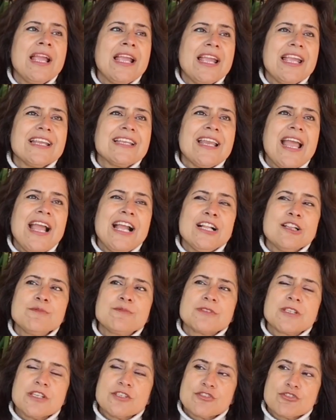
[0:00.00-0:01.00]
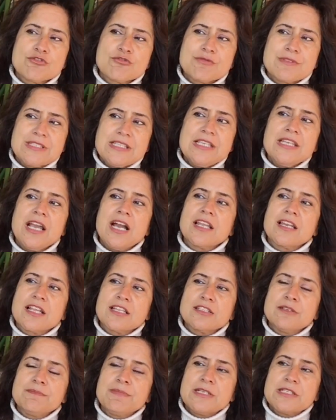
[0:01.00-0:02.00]
It helps us to see
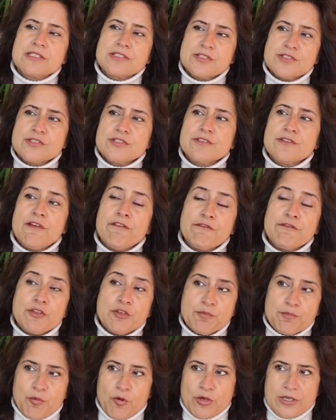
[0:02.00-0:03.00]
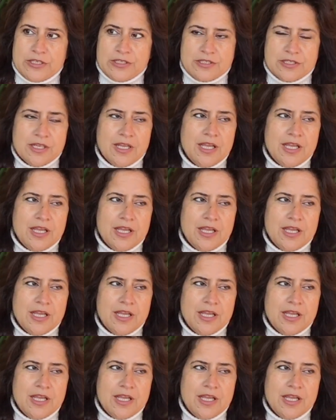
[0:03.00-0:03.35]
another person's viewpoint.